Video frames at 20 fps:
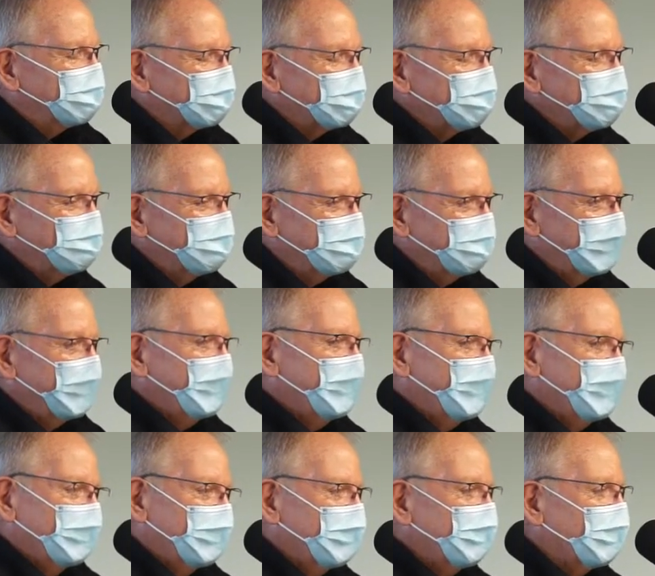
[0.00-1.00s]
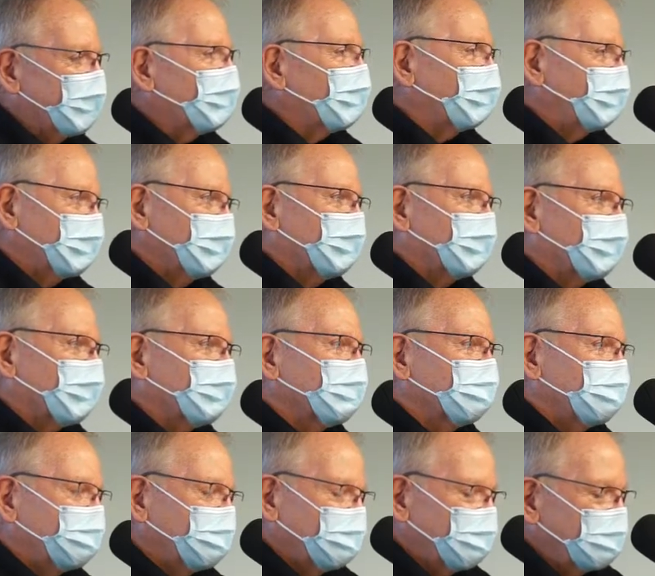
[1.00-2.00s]
March, but they are what they are,
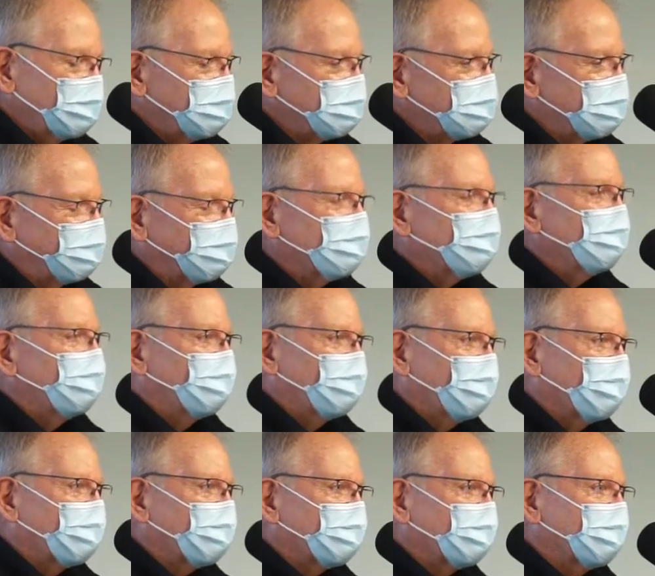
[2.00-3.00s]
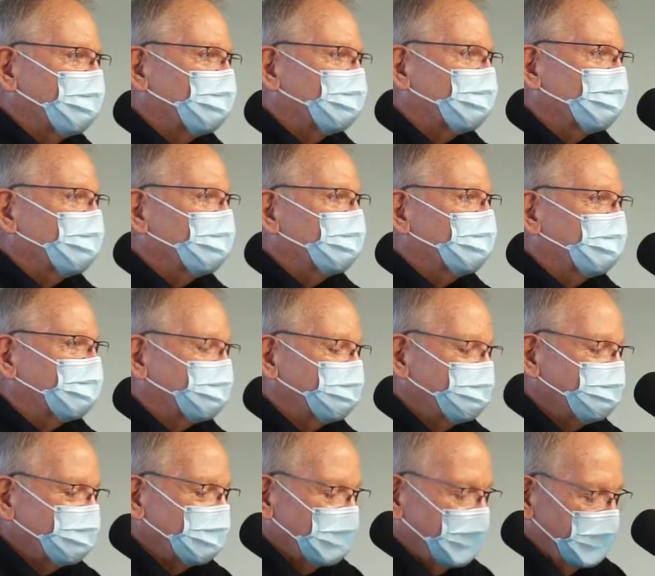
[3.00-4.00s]
and we just have to move forward and go from there.
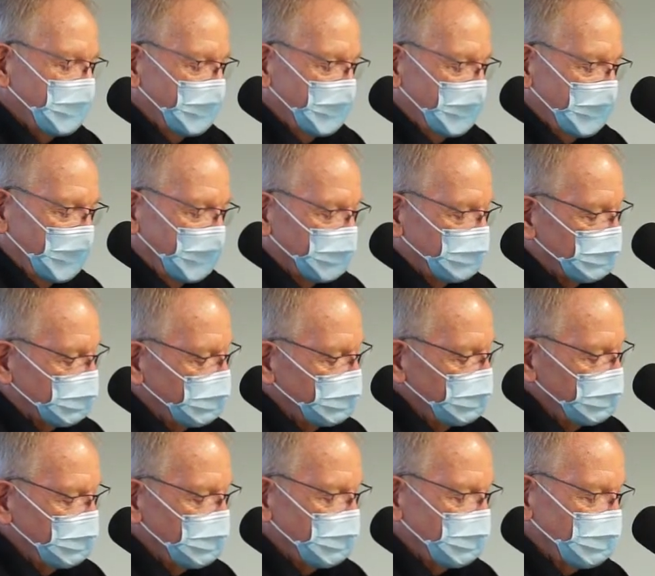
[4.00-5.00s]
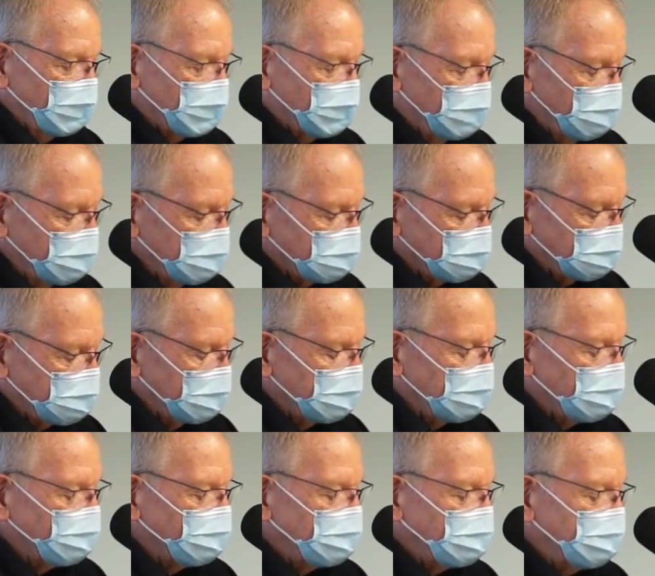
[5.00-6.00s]
Probably the other biggest thing
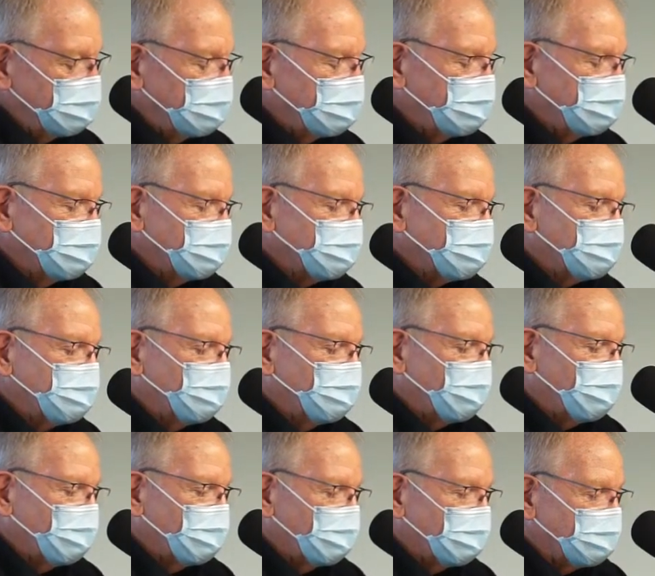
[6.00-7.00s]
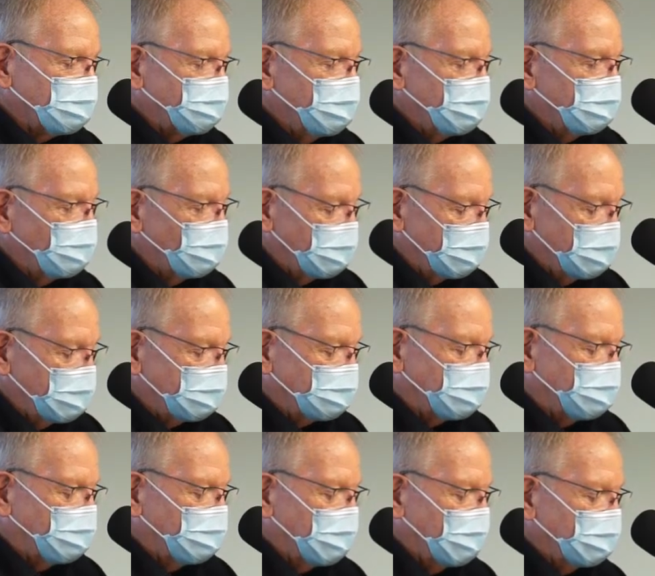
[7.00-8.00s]
that we did is the board has been looking at
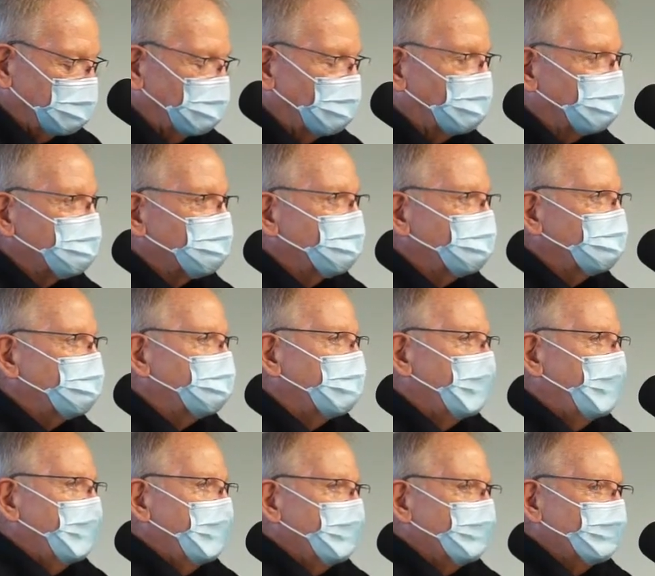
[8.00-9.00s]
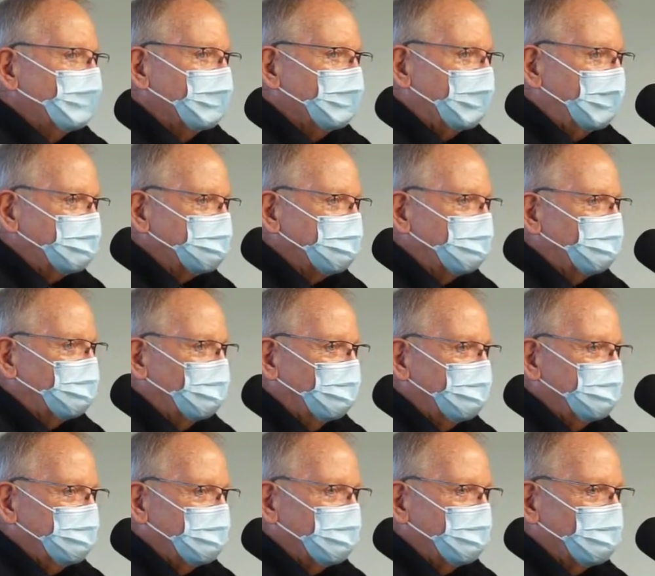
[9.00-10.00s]
their bylaws, which hasn't
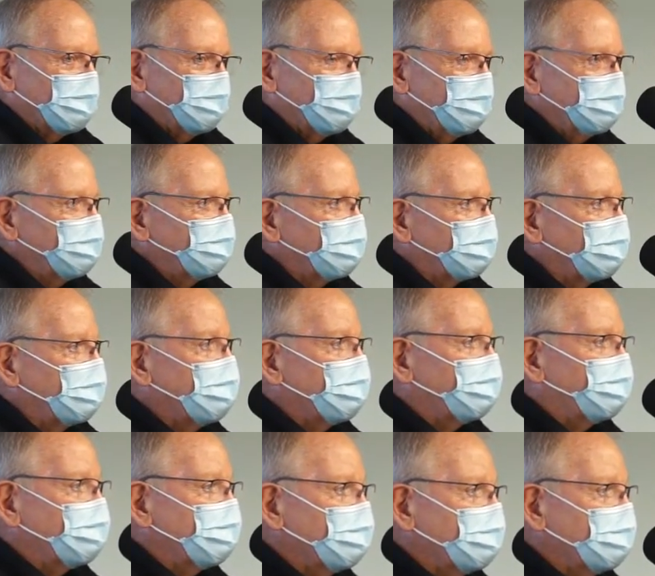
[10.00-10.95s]
really been reviewed for a couple